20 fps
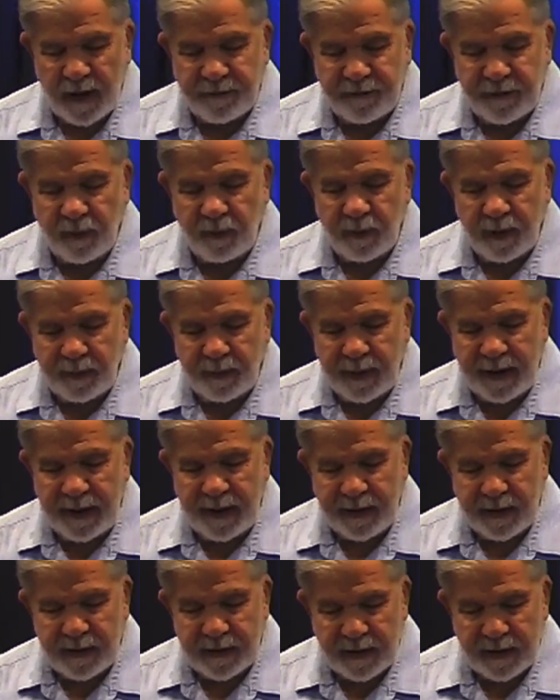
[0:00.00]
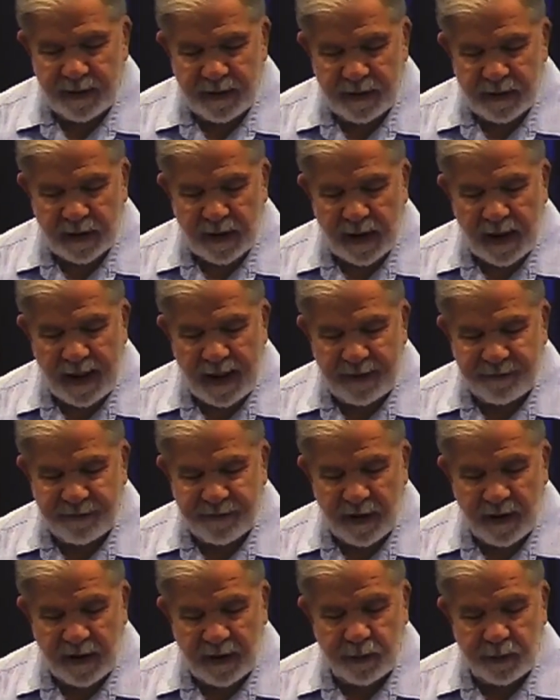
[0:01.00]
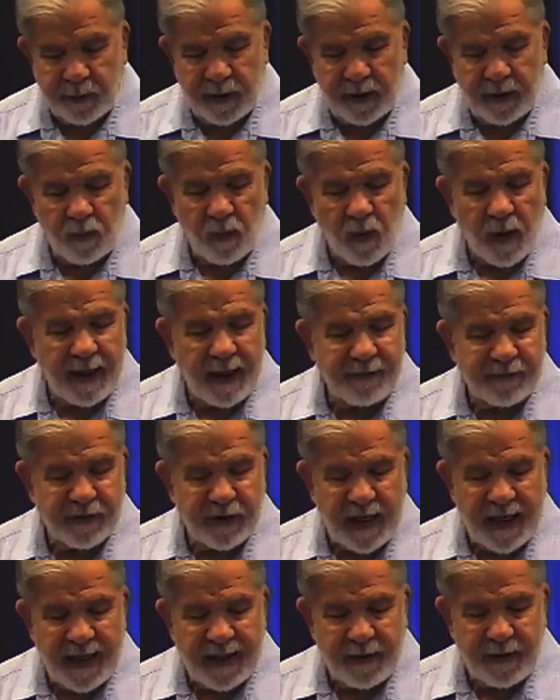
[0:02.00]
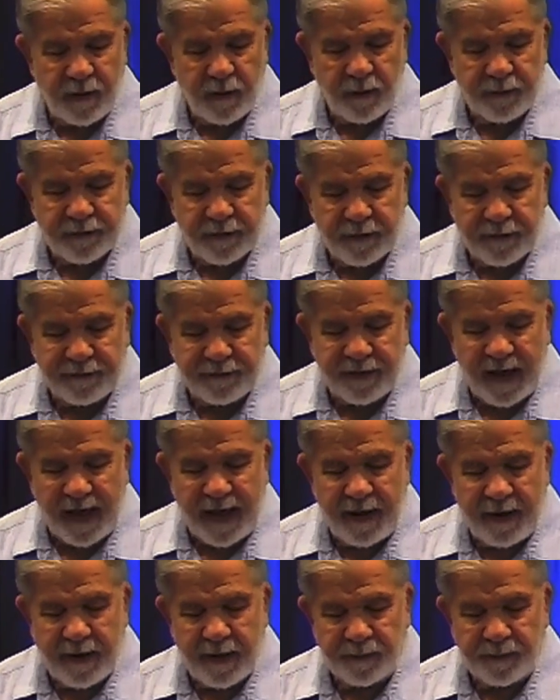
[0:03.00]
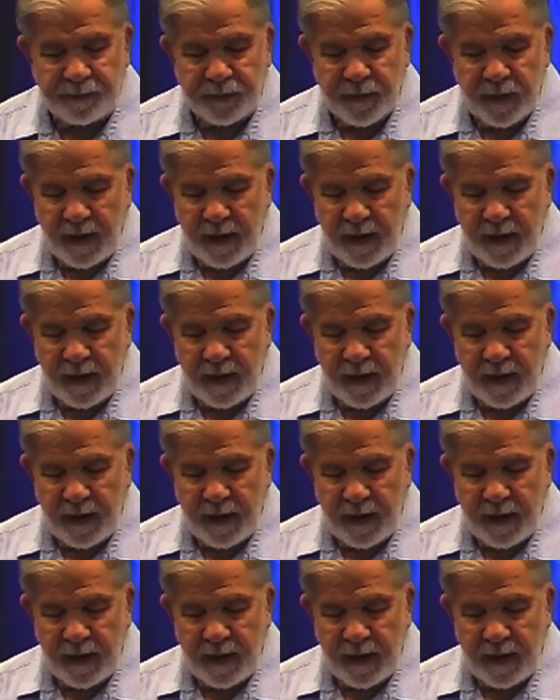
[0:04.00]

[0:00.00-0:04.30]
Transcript: of human beings in this life, a husband and wife chatting over a fire,